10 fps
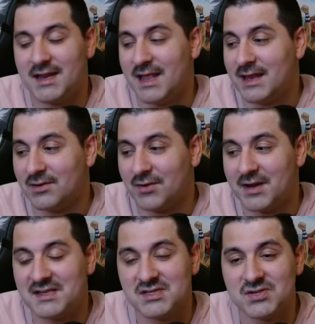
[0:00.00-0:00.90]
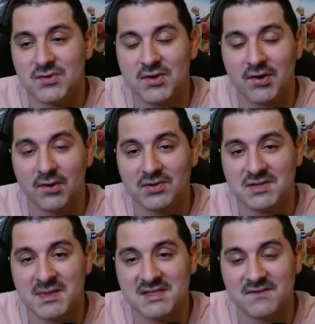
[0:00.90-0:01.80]
increase to your
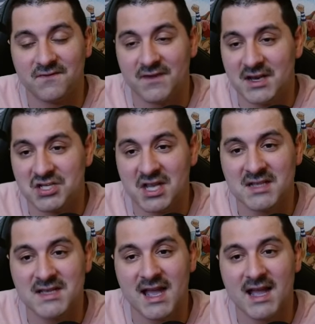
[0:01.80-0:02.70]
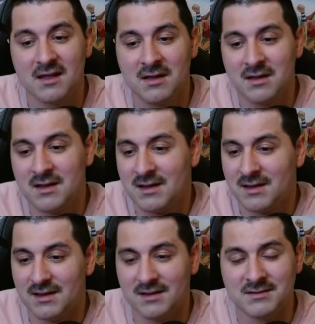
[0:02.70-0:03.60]
ultimate's finishing attack,
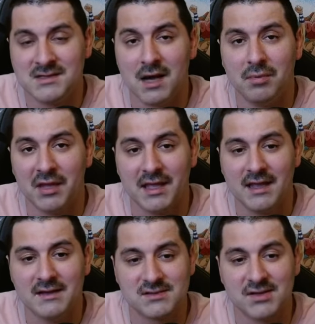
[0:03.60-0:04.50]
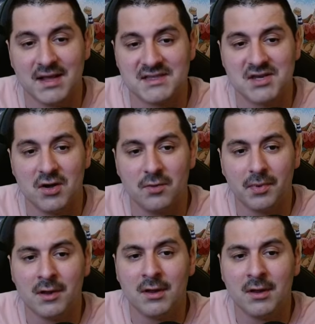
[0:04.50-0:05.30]
doubling it. So that's dope.